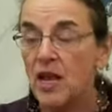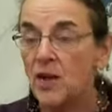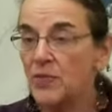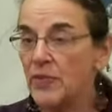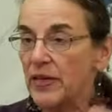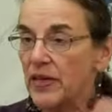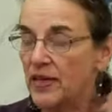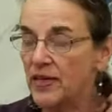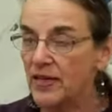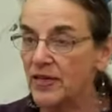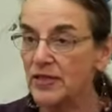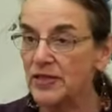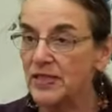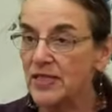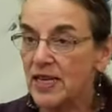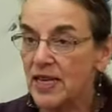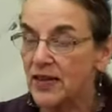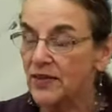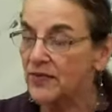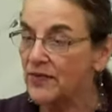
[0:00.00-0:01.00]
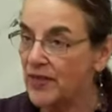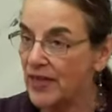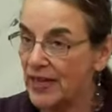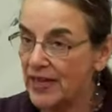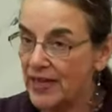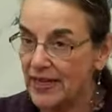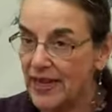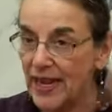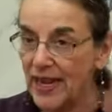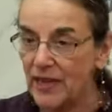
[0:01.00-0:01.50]
because
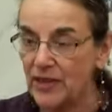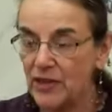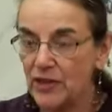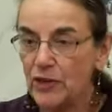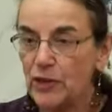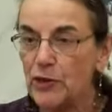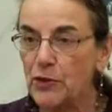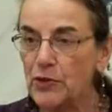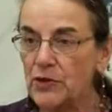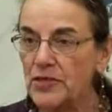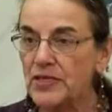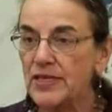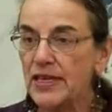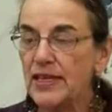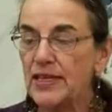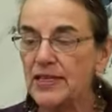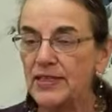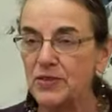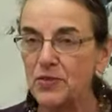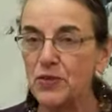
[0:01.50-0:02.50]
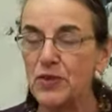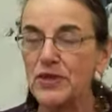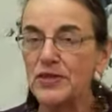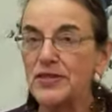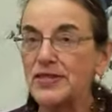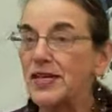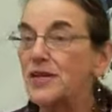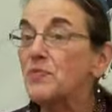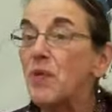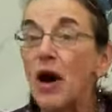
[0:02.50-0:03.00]
they can use it with
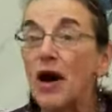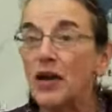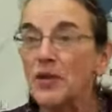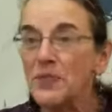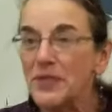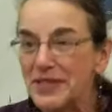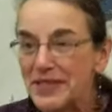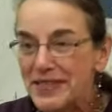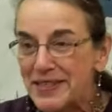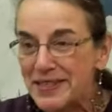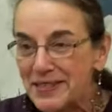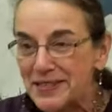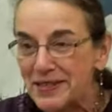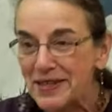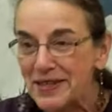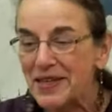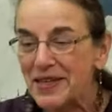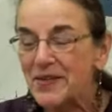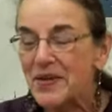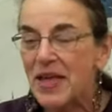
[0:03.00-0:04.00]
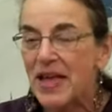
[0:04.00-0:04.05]
some automaticity